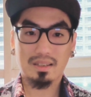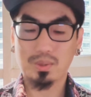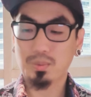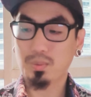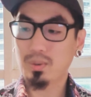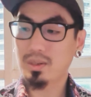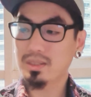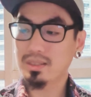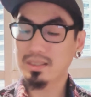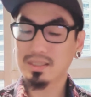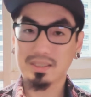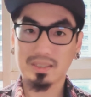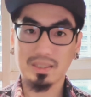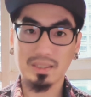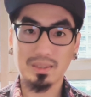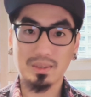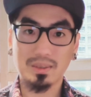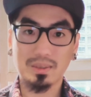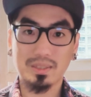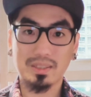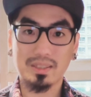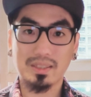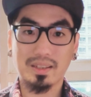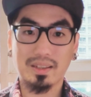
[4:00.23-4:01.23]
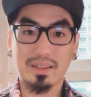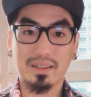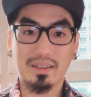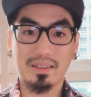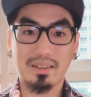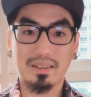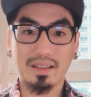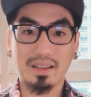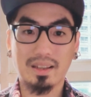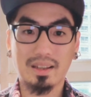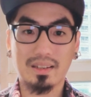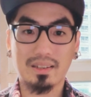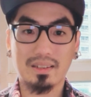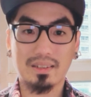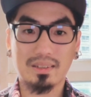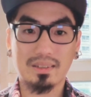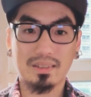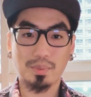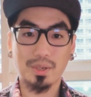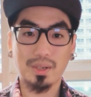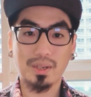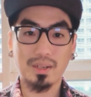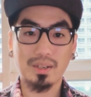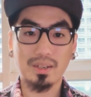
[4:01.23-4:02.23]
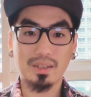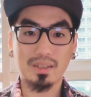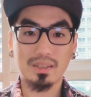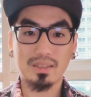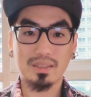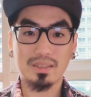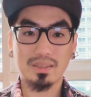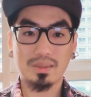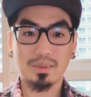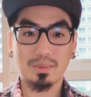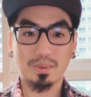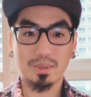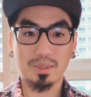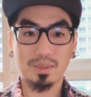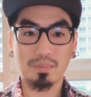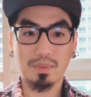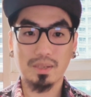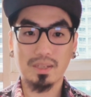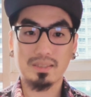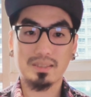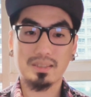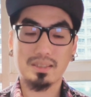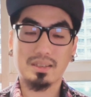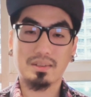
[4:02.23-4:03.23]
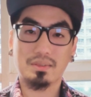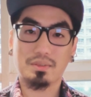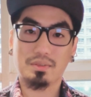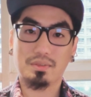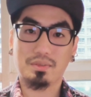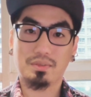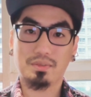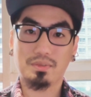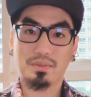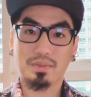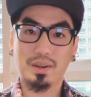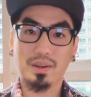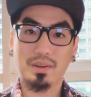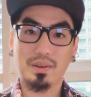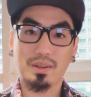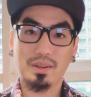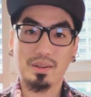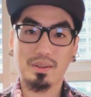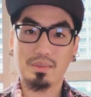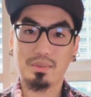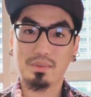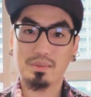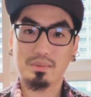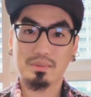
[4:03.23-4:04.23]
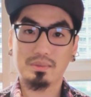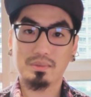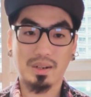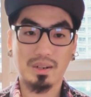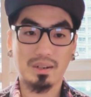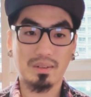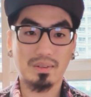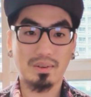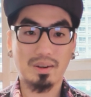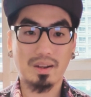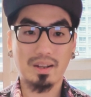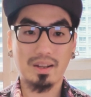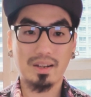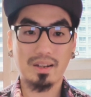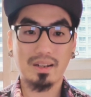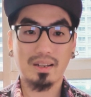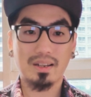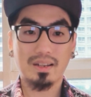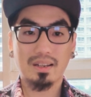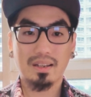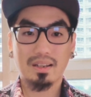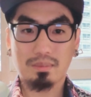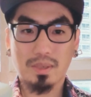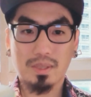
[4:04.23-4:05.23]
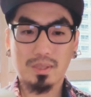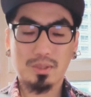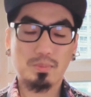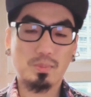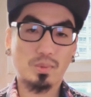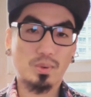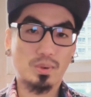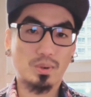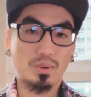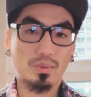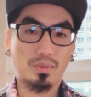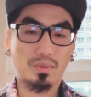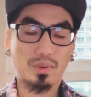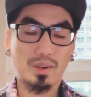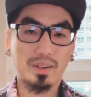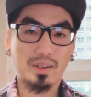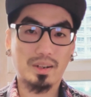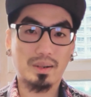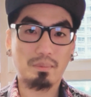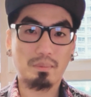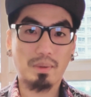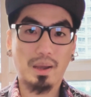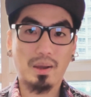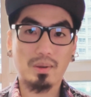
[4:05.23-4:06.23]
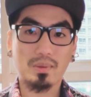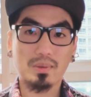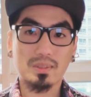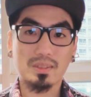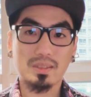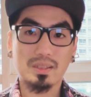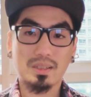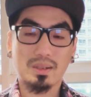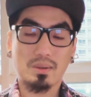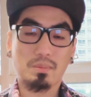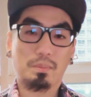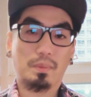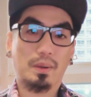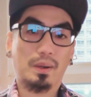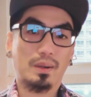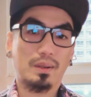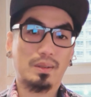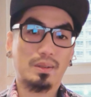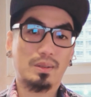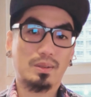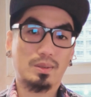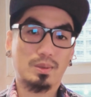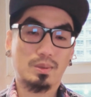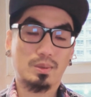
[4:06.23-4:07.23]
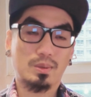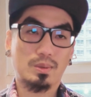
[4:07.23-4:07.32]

this one still retained that springiness, which makes it a very fun ride. It's much more fun and bouncy compared